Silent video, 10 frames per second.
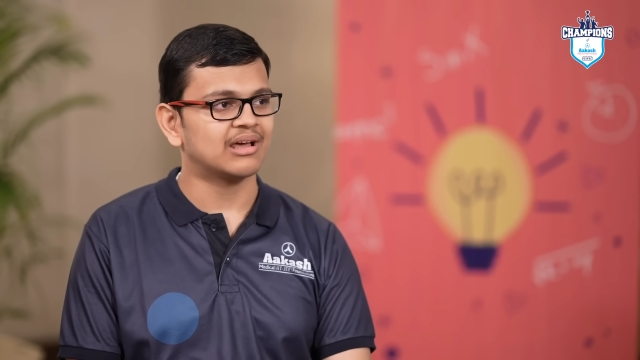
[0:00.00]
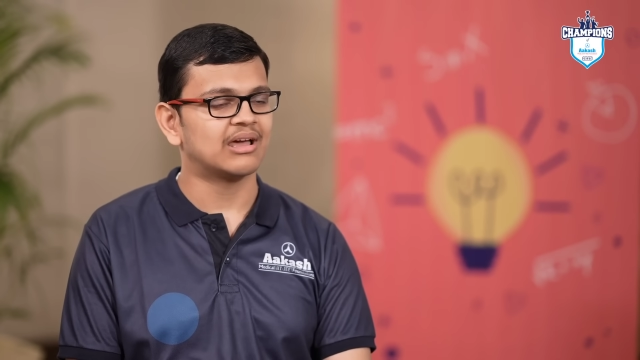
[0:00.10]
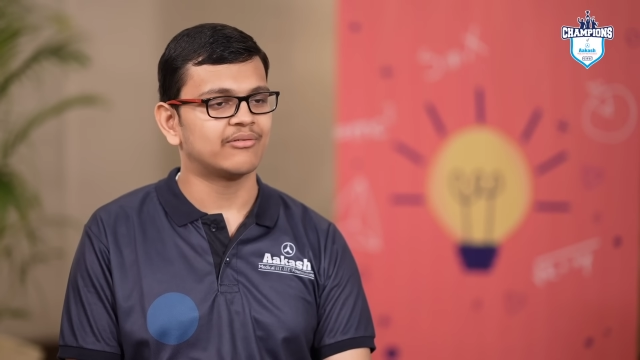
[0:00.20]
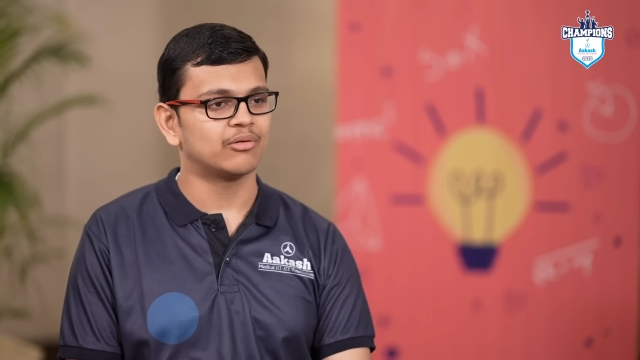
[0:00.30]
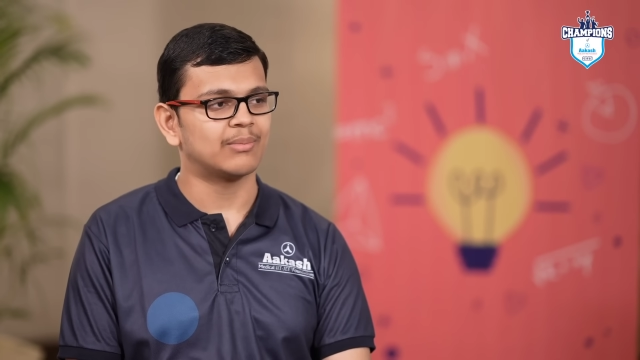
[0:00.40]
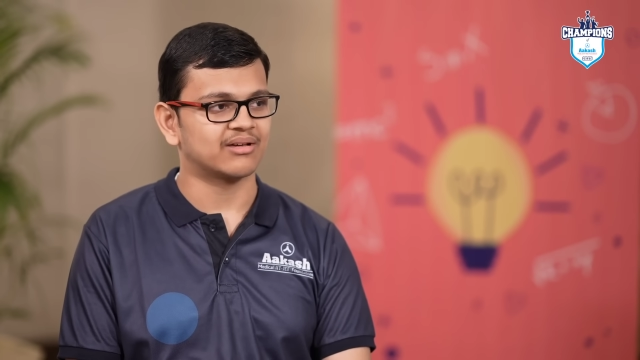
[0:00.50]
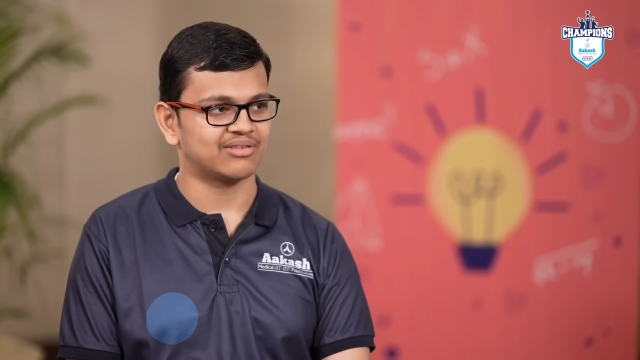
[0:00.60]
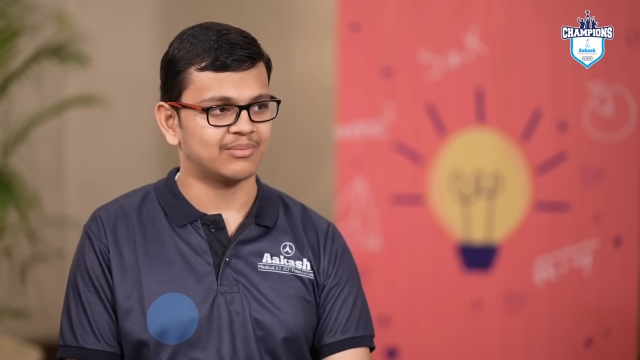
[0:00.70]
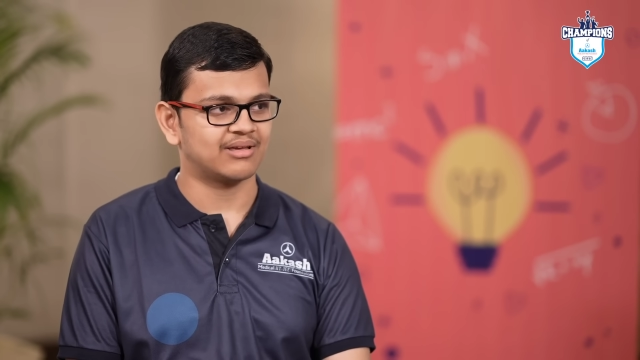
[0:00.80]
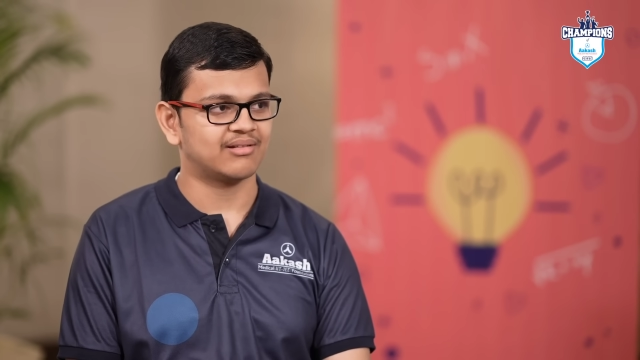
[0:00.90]
I have to
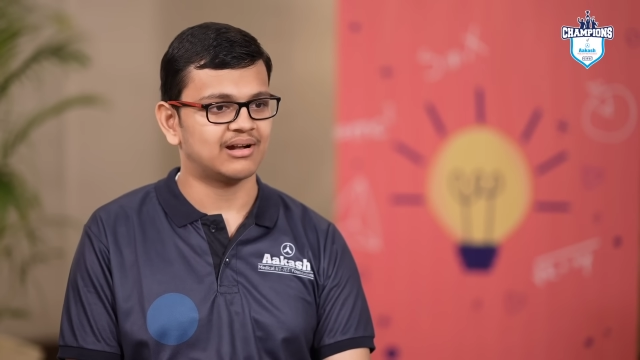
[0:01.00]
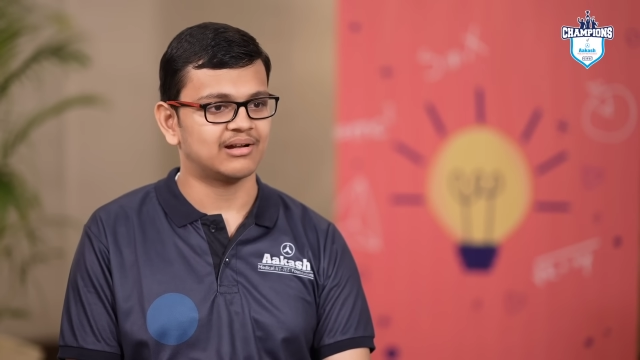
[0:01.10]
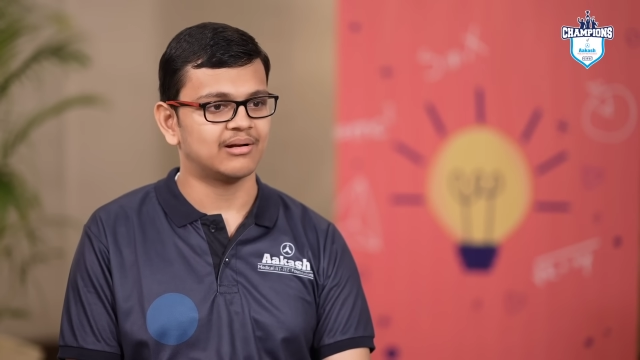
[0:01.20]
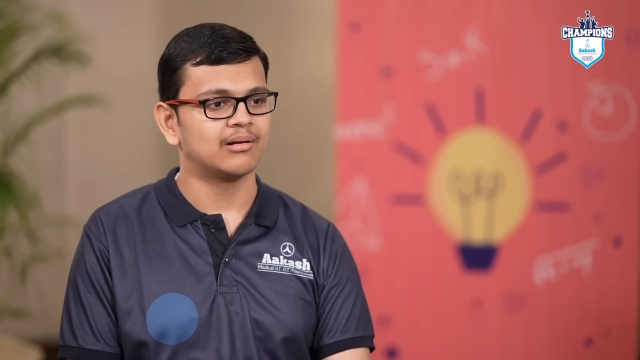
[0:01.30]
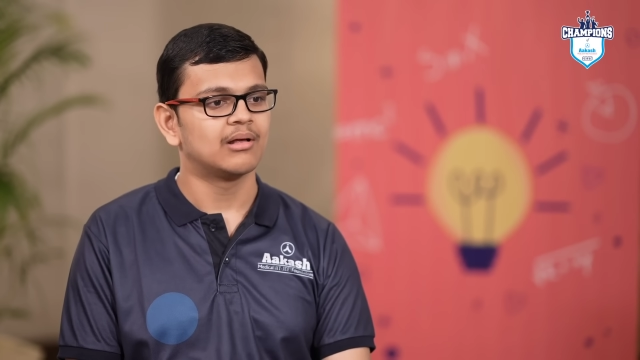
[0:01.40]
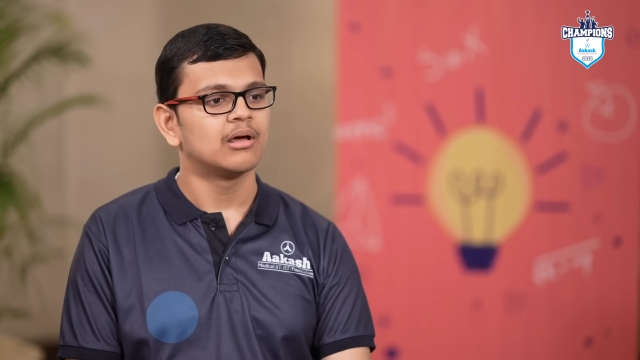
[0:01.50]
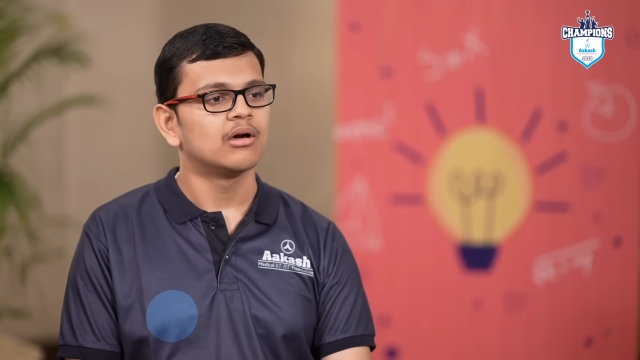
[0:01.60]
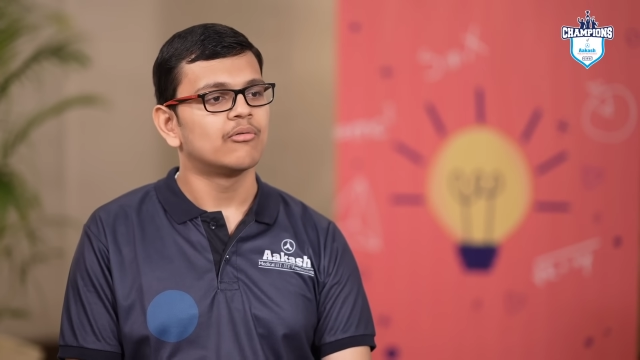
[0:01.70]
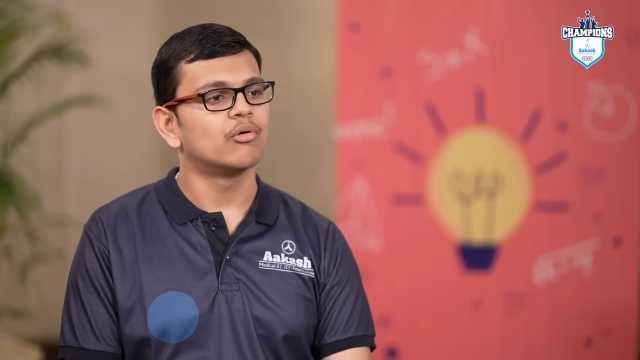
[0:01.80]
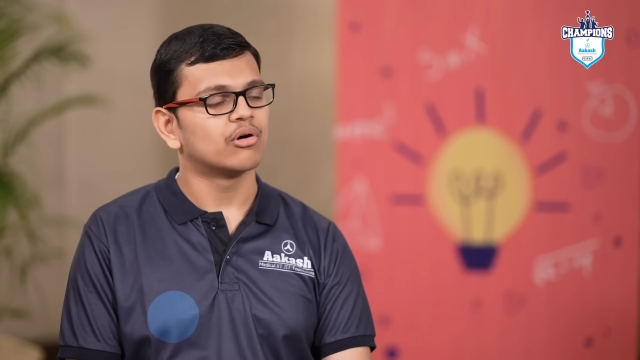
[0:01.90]
maximize that and
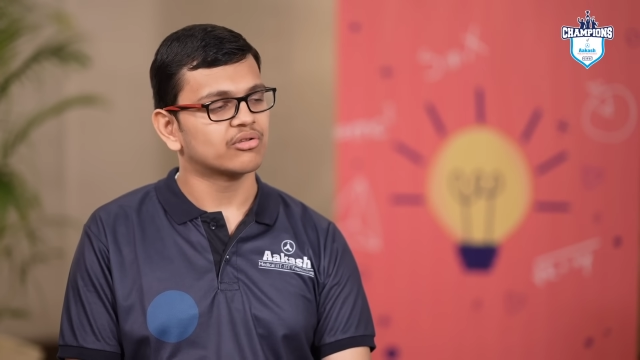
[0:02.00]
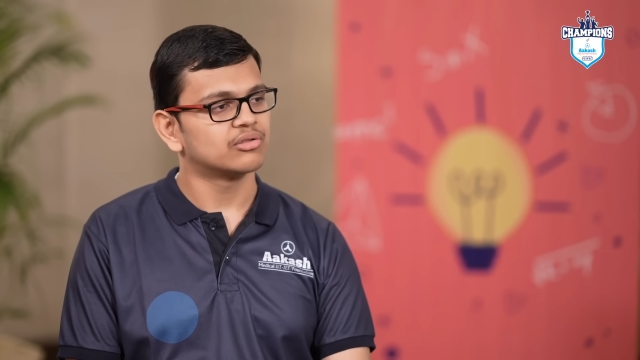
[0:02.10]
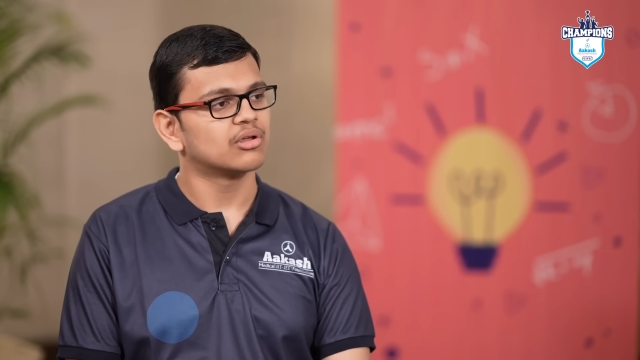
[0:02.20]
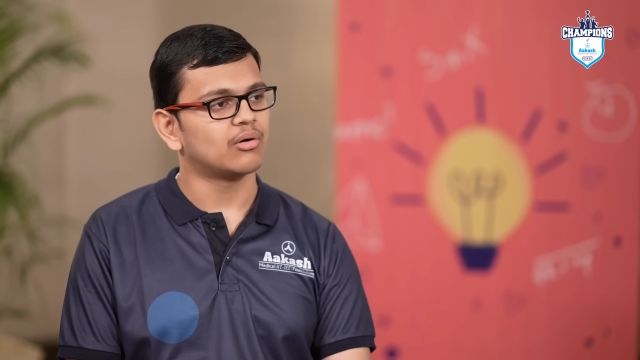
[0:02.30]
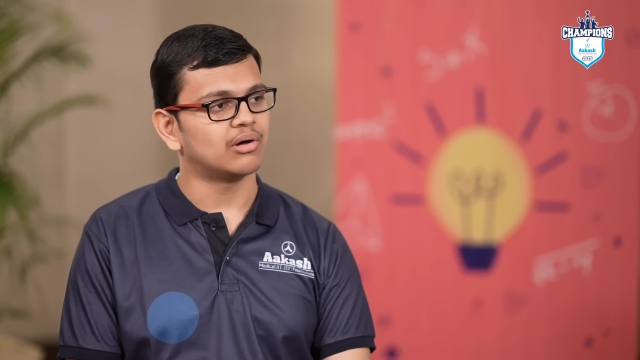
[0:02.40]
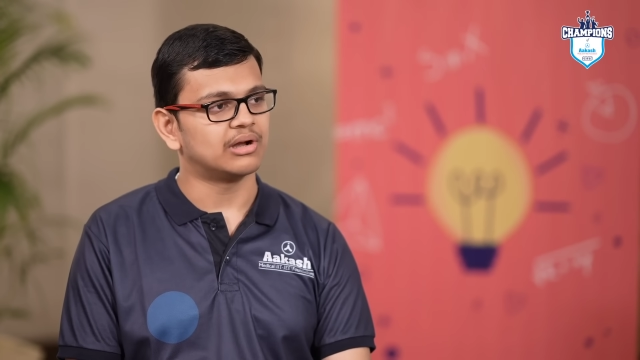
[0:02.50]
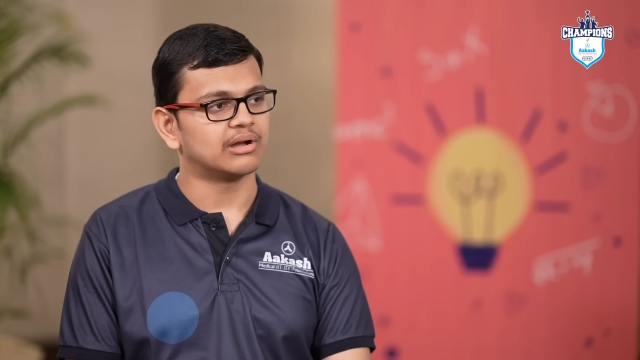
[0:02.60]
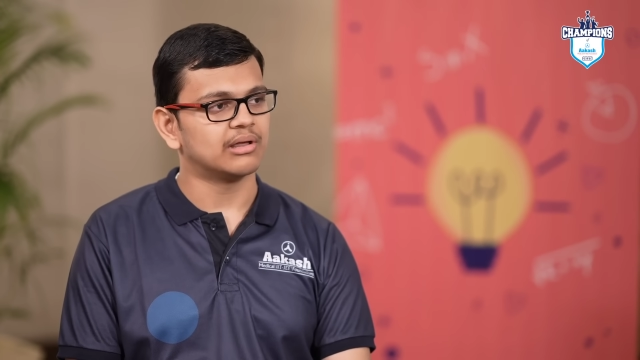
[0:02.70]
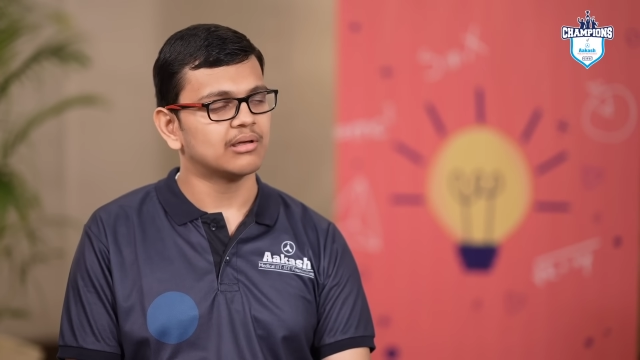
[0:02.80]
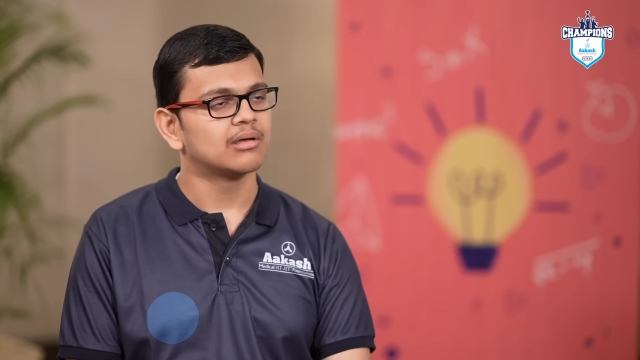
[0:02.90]
focus on the
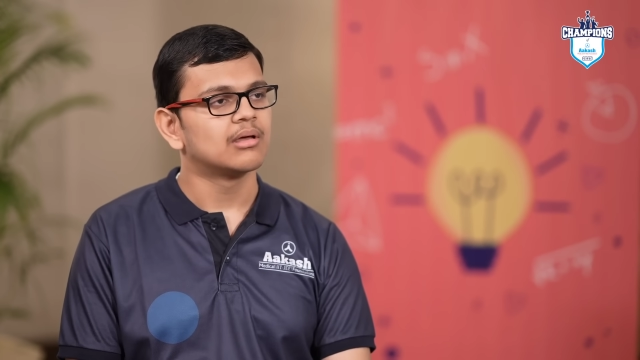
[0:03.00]
quality.